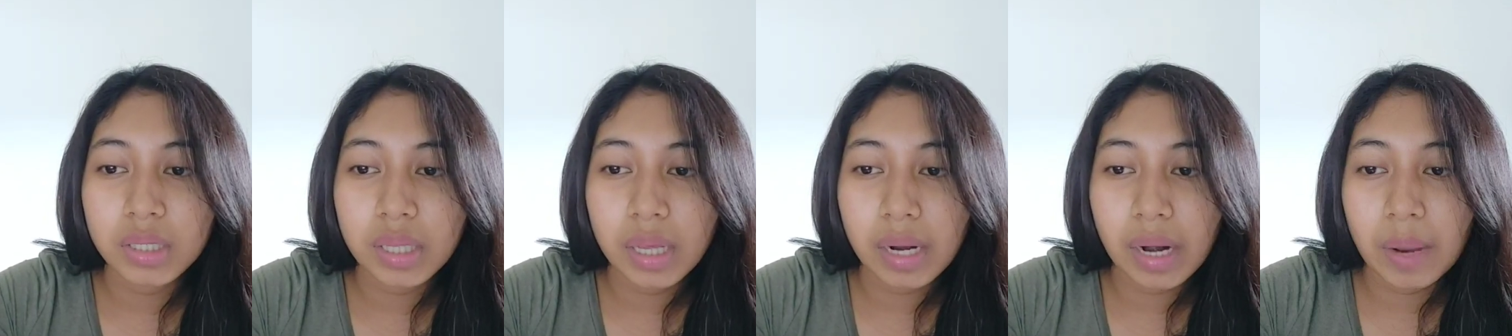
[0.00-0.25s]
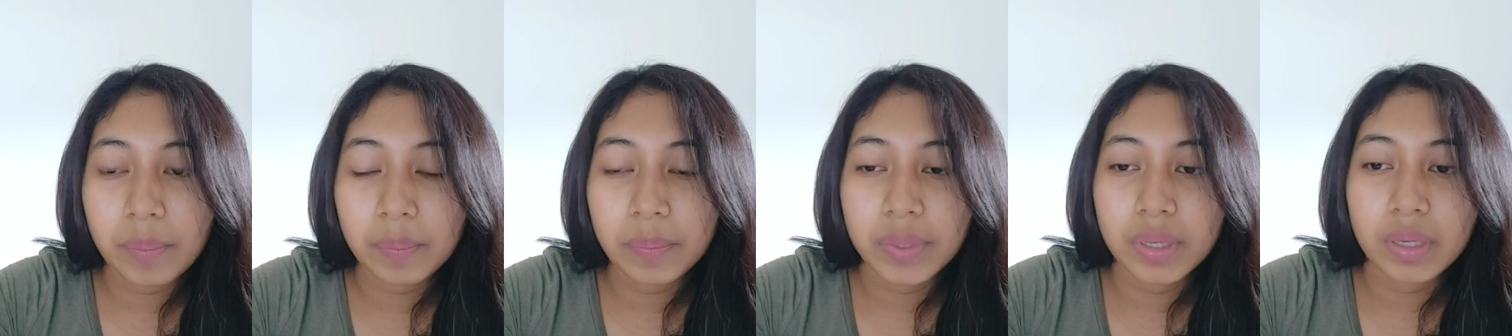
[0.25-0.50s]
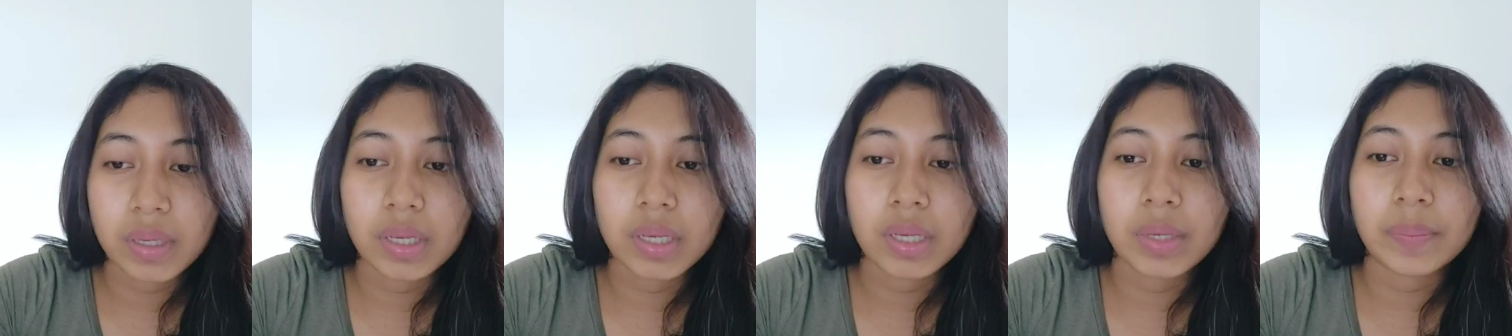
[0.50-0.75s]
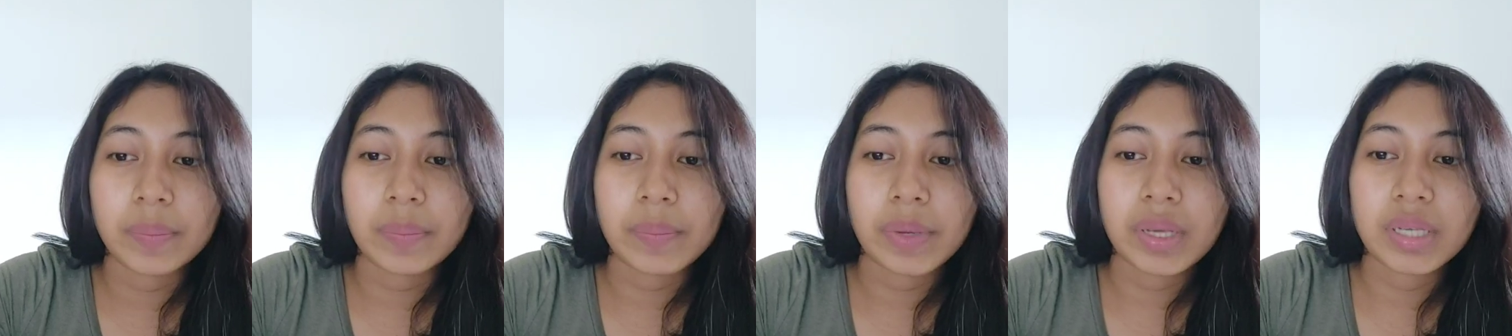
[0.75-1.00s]

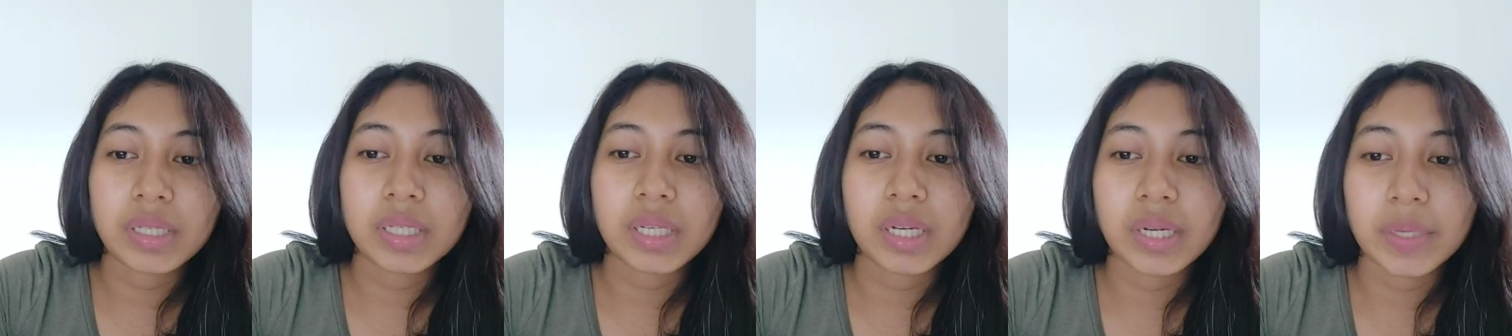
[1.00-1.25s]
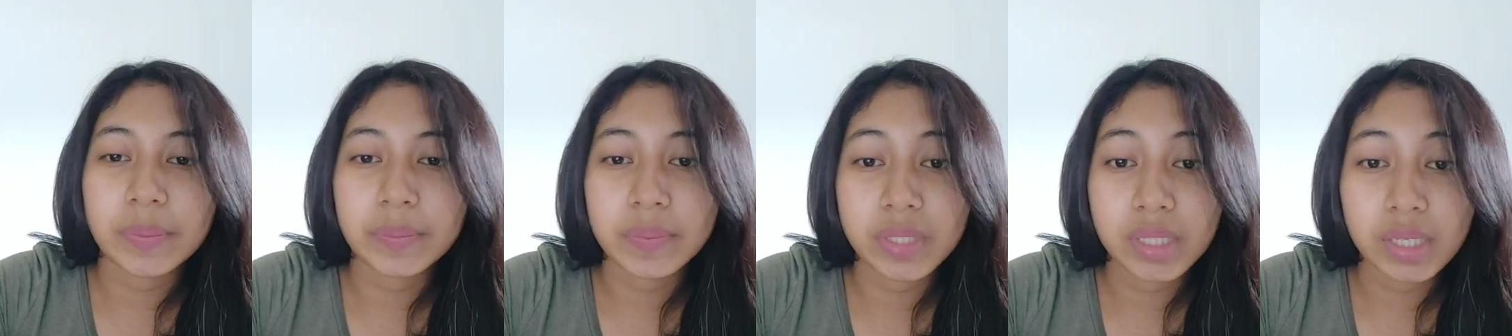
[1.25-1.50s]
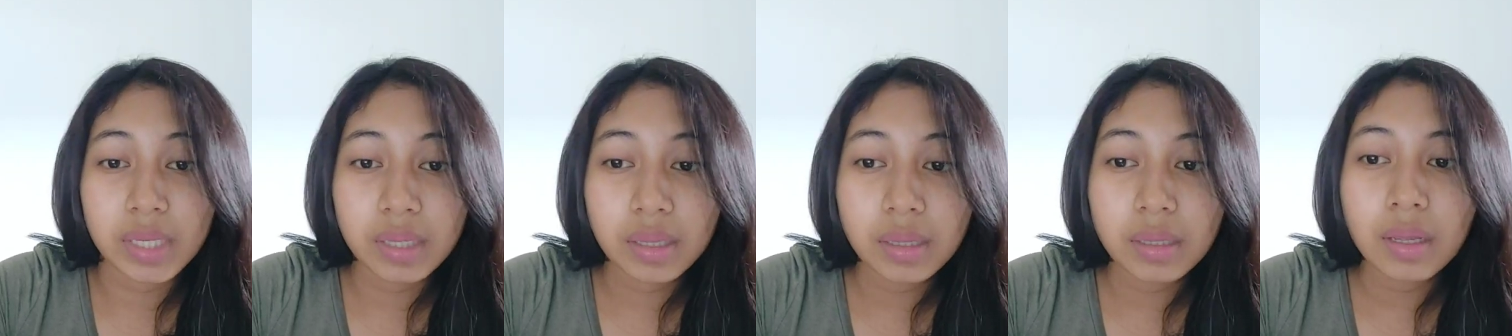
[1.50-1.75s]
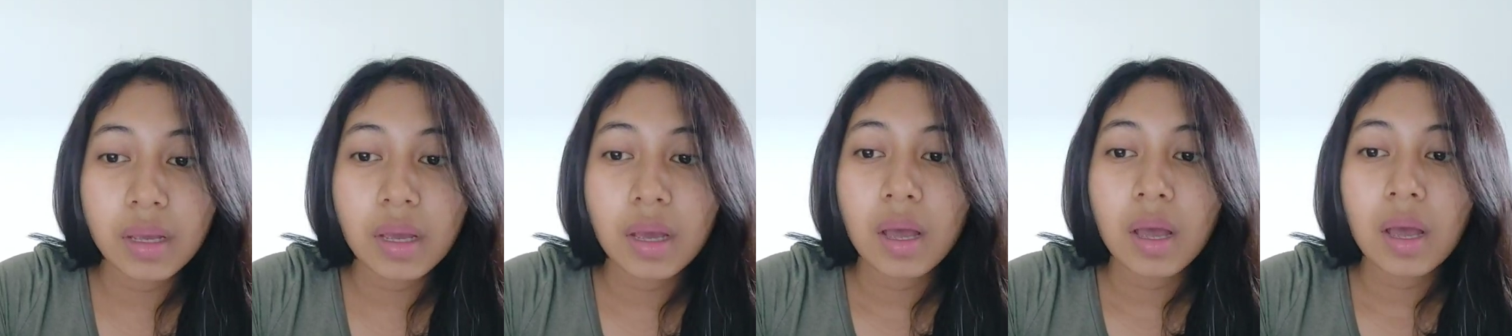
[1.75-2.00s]
therapy prescription.